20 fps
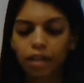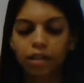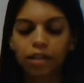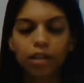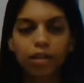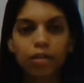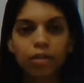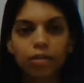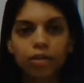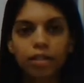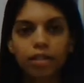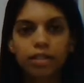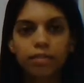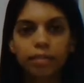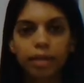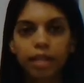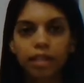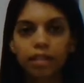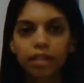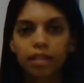The law is
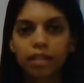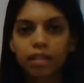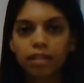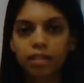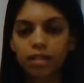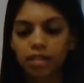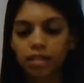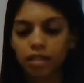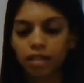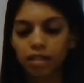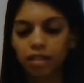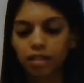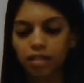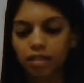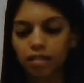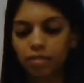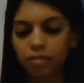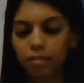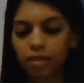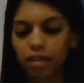mainly
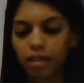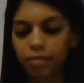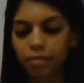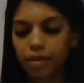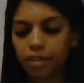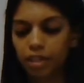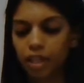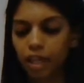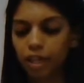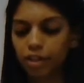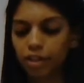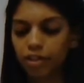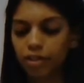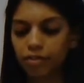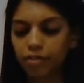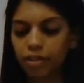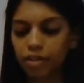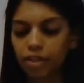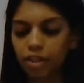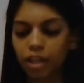concerned with the protection
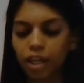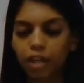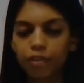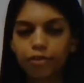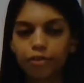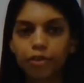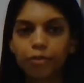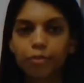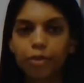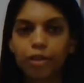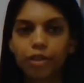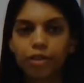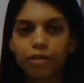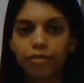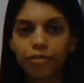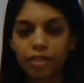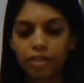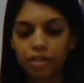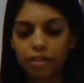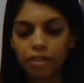of the child from
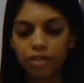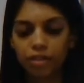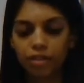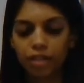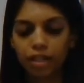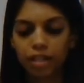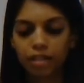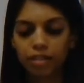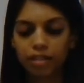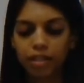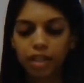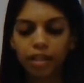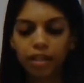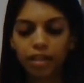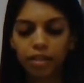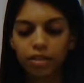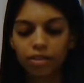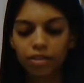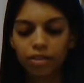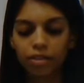both physical and
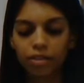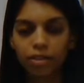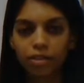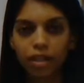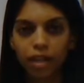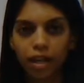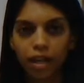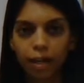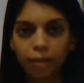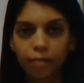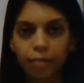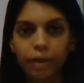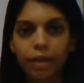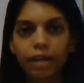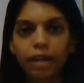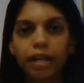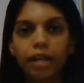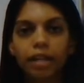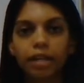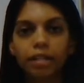psychological harm
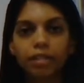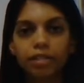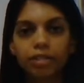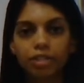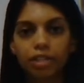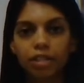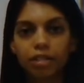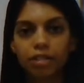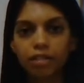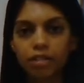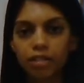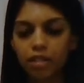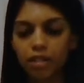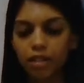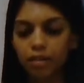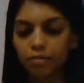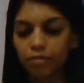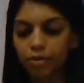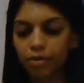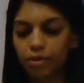and stresses
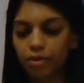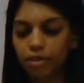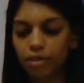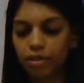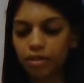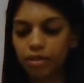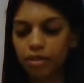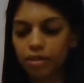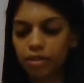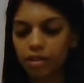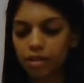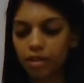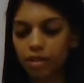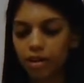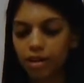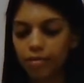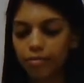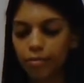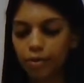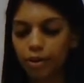the importance
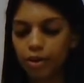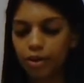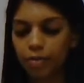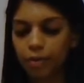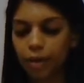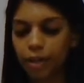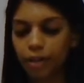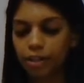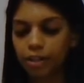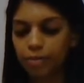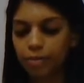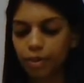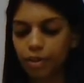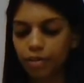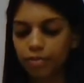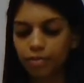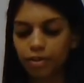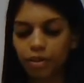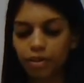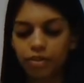of both parents being
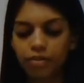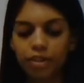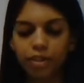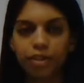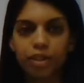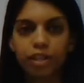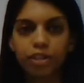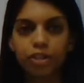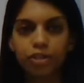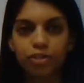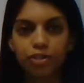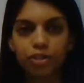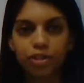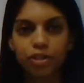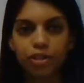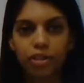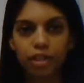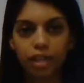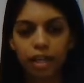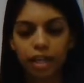involved in their
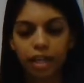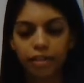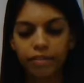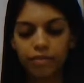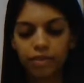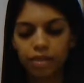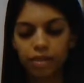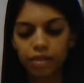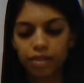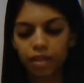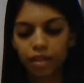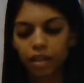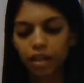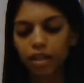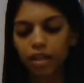children's lives.